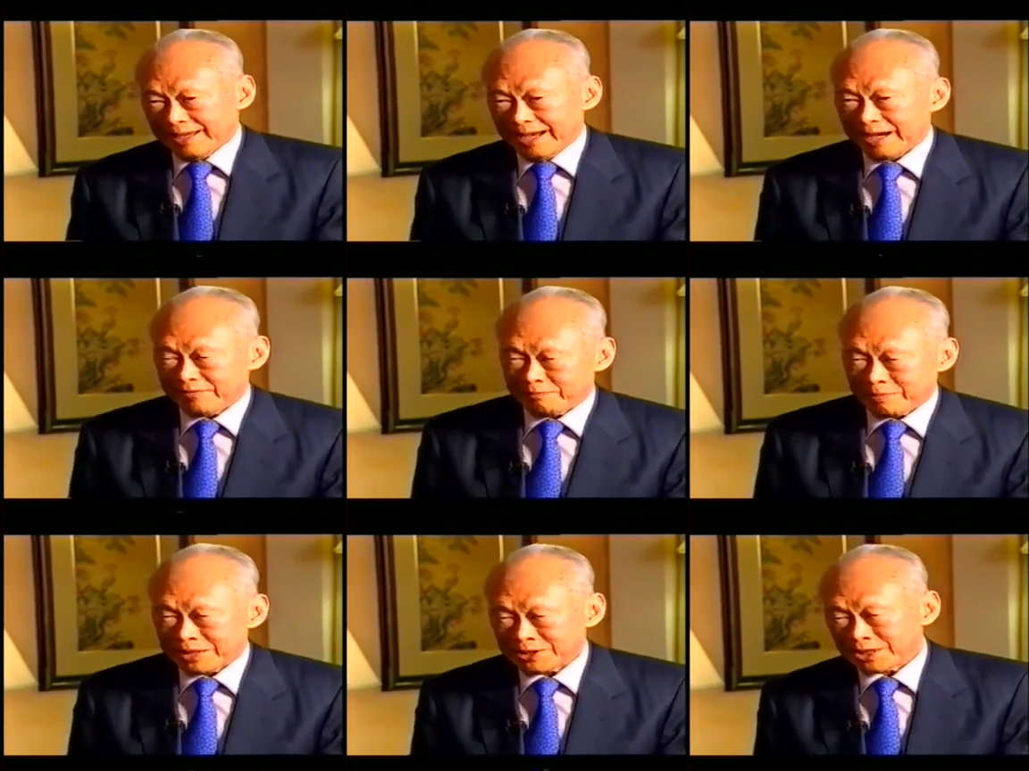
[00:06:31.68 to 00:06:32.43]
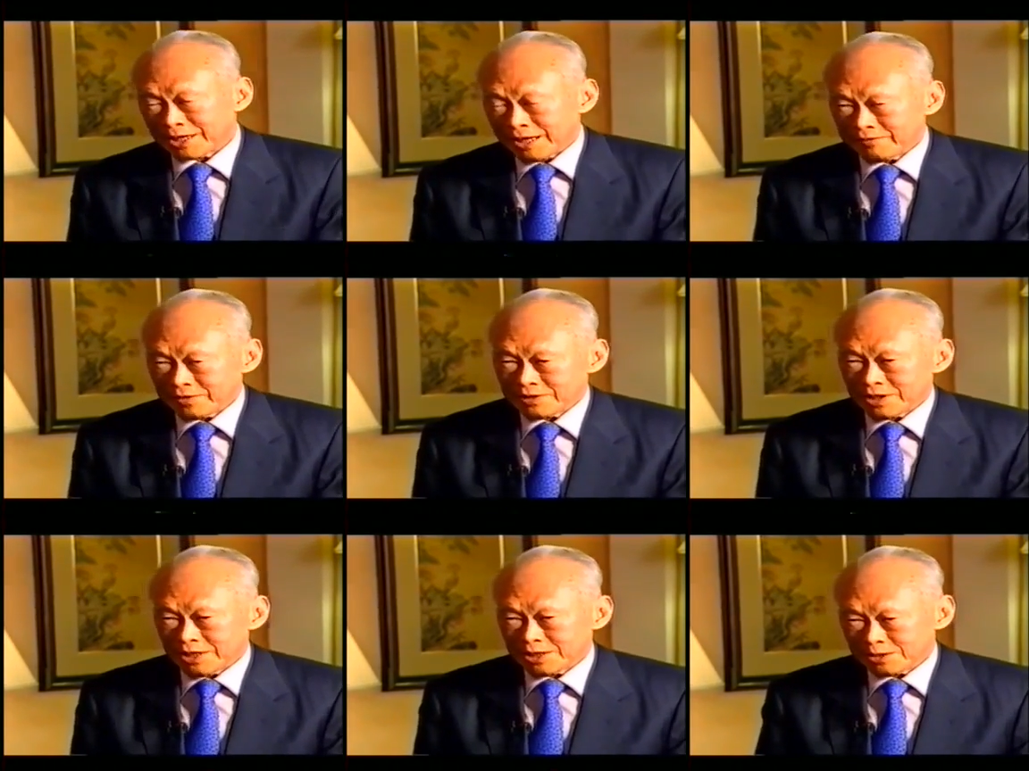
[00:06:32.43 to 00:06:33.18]
Have pleasant
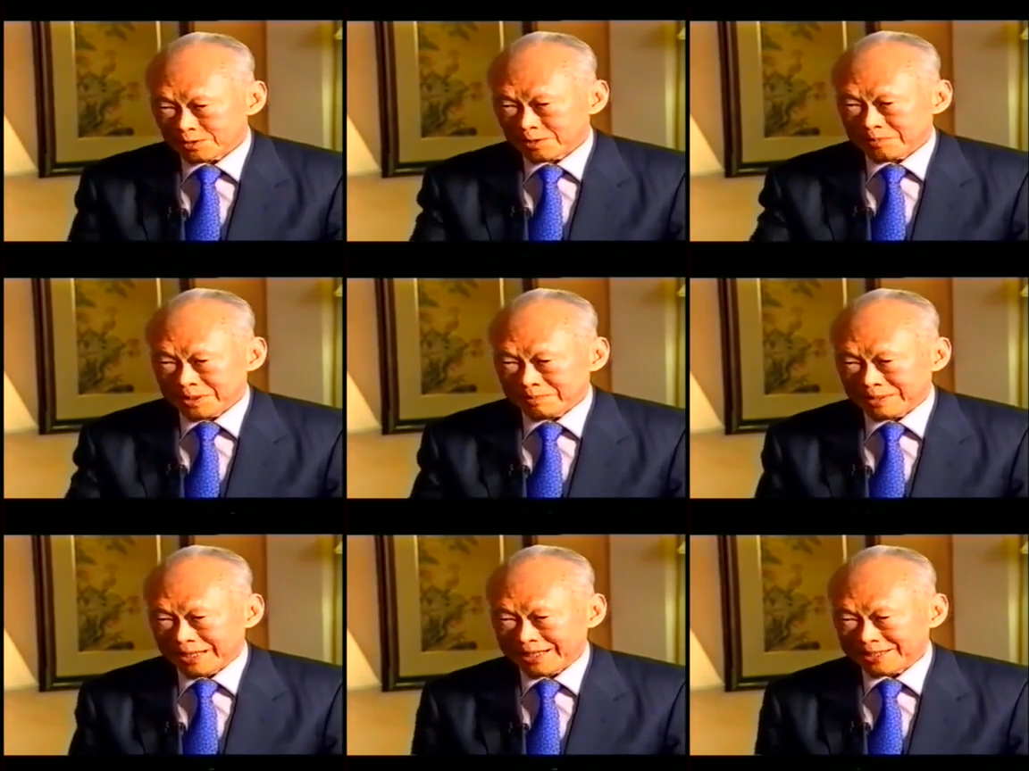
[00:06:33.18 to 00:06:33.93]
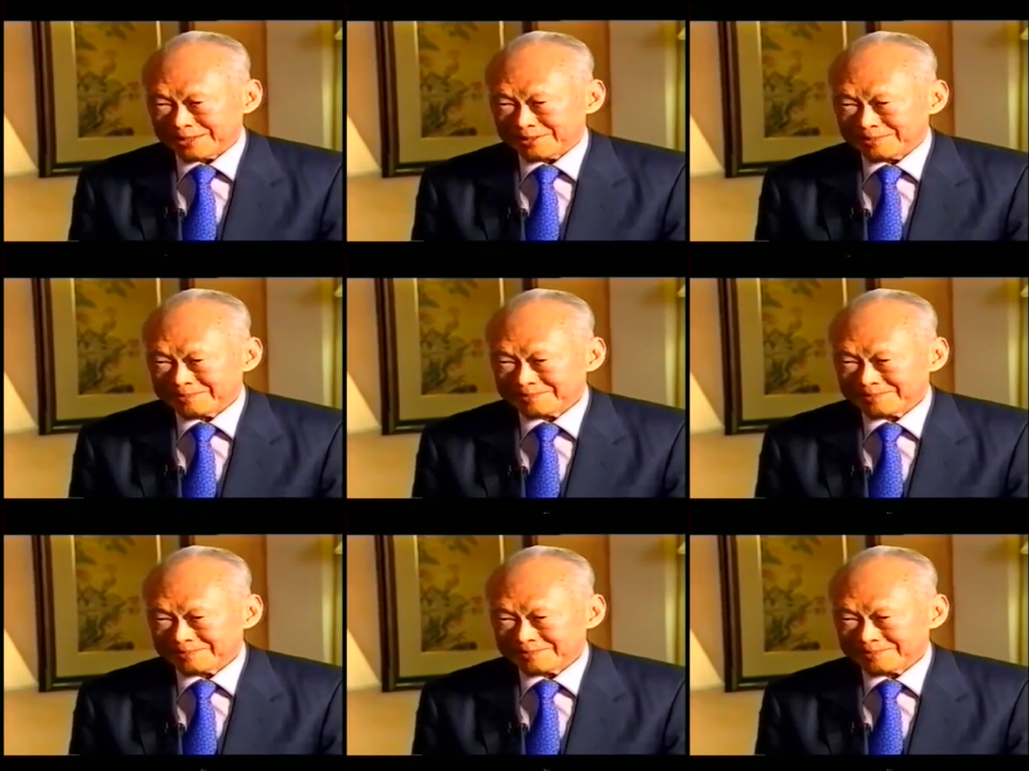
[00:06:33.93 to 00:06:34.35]
conversations with people like you.